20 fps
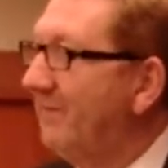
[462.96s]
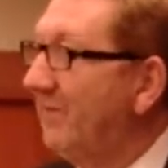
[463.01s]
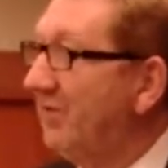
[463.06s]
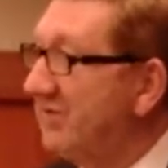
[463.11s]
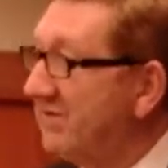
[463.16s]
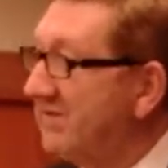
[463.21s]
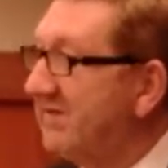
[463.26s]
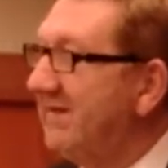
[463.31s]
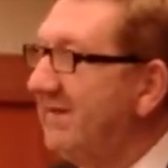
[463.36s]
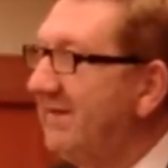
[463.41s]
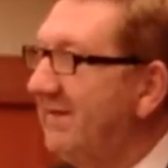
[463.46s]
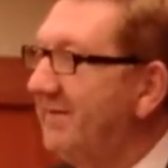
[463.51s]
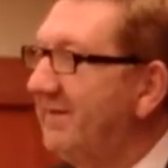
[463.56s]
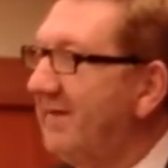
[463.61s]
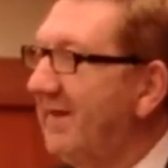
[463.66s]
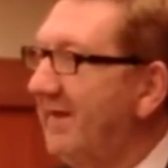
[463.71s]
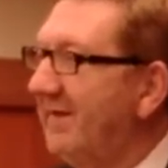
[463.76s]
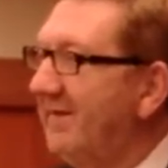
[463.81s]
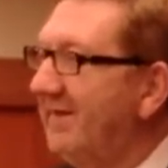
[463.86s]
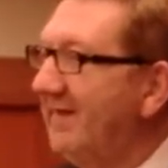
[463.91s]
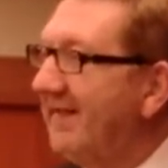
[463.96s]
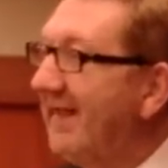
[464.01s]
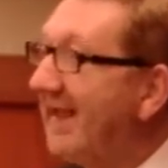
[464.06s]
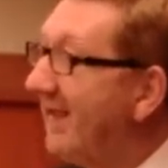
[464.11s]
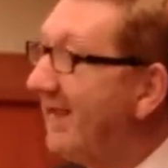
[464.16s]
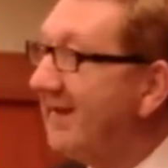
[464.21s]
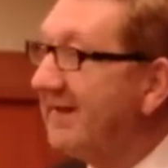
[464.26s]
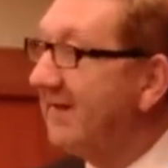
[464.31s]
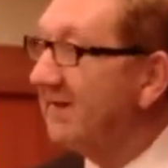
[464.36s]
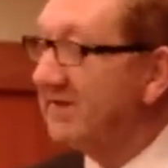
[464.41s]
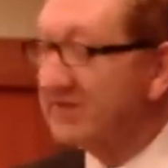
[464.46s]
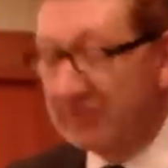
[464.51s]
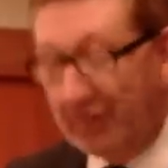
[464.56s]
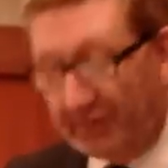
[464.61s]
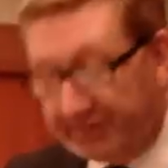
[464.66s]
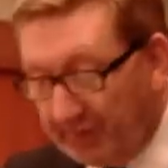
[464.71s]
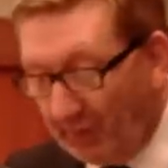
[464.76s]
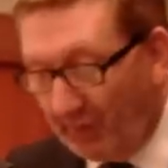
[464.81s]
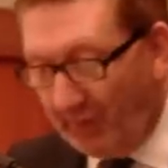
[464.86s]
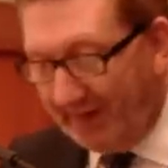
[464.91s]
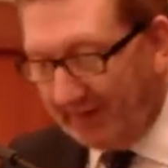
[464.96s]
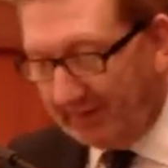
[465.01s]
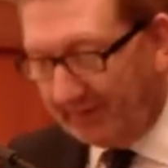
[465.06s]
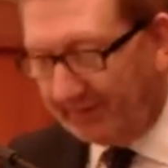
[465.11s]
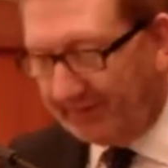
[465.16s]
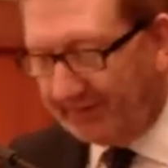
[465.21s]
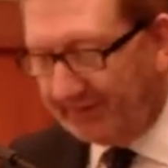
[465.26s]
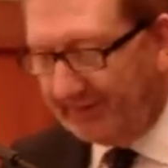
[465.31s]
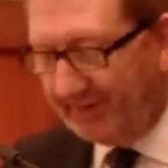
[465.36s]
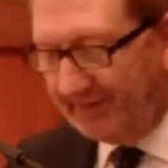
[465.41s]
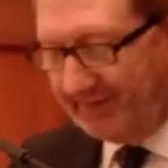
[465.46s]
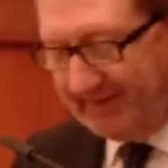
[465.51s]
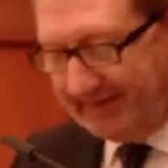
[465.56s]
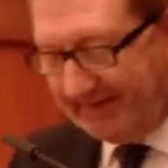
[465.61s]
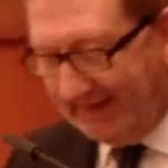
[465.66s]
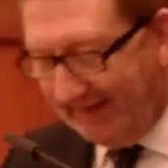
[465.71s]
Just think of that. The earnings, not the wealth, the